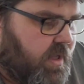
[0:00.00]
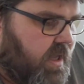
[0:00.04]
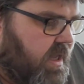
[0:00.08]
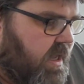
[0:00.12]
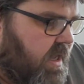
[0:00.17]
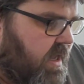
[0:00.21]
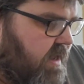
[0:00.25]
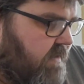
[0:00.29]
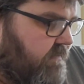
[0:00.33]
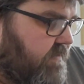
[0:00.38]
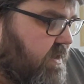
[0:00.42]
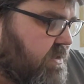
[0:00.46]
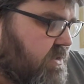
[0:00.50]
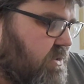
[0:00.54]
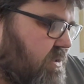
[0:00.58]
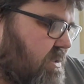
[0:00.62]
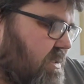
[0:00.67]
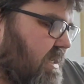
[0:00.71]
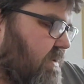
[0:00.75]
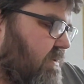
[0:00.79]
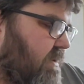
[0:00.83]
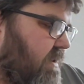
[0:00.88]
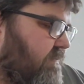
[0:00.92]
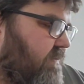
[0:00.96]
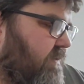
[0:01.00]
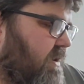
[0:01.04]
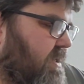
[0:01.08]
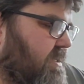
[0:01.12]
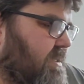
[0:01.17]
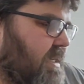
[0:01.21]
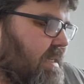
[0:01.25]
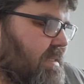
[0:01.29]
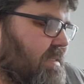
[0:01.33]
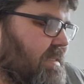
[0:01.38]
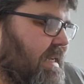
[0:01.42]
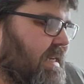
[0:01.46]
For those of you sticking around for our
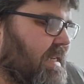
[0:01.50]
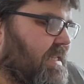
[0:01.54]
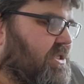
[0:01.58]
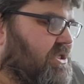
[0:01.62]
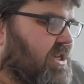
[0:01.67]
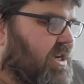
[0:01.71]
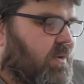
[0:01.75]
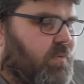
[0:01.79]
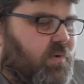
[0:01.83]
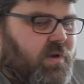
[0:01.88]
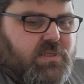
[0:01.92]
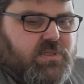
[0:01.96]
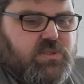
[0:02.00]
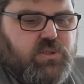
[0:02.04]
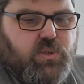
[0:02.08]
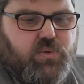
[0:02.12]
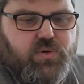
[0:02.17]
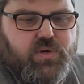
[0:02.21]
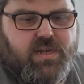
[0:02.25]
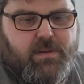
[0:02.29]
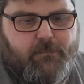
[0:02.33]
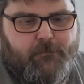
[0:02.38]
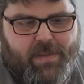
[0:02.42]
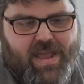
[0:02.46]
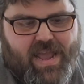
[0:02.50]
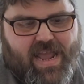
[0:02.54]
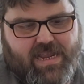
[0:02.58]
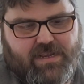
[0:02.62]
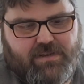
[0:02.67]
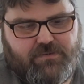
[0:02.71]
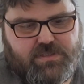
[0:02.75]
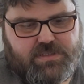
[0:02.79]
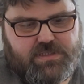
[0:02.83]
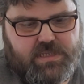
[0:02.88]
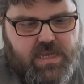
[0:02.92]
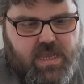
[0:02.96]
Titanic chat, we are talking
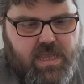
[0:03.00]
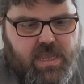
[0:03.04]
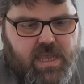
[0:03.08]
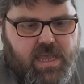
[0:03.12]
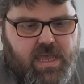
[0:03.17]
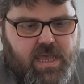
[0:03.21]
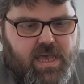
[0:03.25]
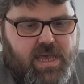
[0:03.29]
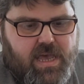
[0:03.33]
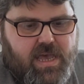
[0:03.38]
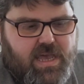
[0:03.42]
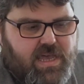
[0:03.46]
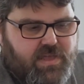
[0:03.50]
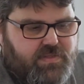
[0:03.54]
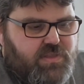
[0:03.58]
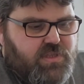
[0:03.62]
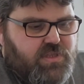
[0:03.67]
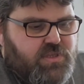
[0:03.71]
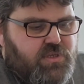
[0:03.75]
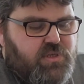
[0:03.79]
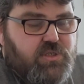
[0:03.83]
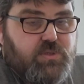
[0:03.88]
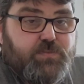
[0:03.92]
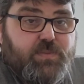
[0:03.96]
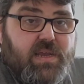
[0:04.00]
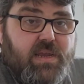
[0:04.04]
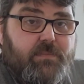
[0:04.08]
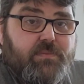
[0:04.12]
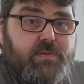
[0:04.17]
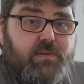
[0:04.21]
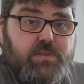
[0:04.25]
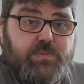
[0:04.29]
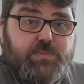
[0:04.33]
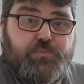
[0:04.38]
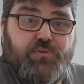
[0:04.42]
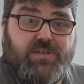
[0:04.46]
about the
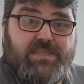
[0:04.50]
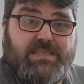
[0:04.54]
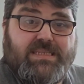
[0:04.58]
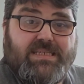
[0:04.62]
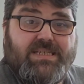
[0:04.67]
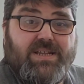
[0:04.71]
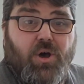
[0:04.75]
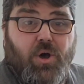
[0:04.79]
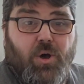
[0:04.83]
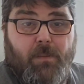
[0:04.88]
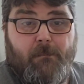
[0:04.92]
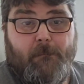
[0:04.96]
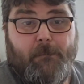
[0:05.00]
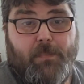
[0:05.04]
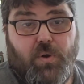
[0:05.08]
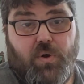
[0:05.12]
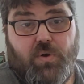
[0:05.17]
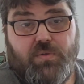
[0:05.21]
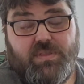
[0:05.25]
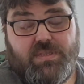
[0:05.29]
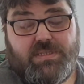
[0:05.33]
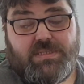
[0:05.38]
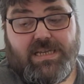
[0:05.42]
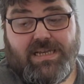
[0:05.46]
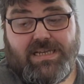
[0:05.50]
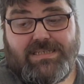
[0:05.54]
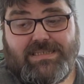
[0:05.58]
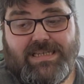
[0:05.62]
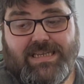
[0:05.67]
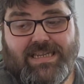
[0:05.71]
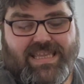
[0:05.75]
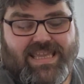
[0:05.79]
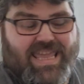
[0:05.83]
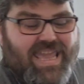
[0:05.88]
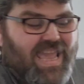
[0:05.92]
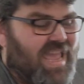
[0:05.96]
newspaper that's printed on board the
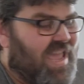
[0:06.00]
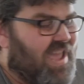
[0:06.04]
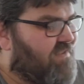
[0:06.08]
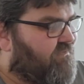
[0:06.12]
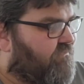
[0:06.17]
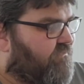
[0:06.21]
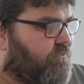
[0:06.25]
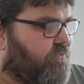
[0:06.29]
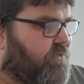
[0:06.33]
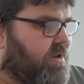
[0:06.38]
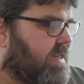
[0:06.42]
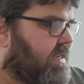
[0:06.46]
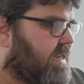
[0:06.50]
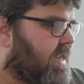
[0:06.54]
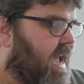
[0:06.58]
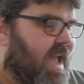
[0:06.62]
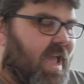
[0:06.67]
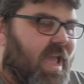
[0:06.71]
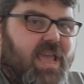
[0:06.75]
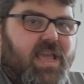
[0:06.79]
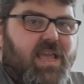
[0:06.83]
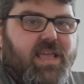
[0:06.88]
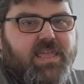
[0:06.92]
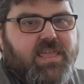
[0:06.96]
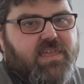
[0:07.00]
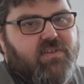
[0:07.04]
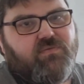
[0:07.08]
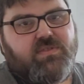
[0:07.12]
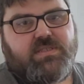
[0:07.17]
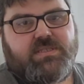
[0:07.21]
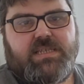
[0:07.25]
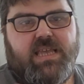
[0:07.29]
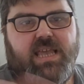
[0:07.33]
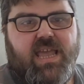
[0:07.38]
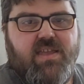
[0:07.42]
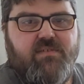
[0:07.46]
Titanic every day and
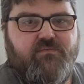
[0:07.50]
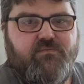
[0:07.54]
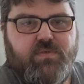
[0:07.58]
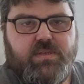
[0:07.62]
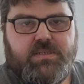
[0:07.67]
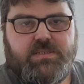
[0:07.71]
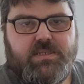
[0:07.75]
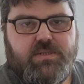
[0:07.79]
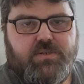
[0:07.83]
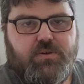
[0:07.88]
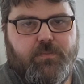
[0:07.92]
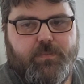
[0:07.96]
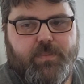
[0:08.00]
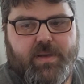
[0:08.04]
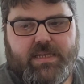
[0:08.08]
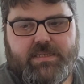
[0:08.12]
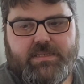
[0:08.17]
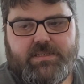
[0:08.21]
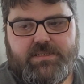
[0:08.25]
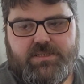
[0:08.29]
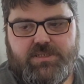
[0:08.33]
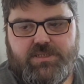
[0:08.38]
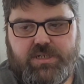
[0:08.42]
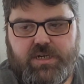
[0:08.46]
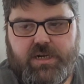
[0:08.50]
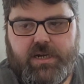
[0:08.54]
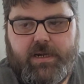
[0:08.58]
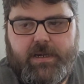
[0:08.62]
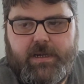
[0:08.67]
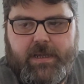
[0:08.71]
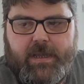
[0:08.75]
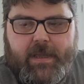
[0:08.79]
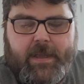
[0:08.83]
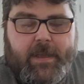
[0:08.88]
given to every single passenger.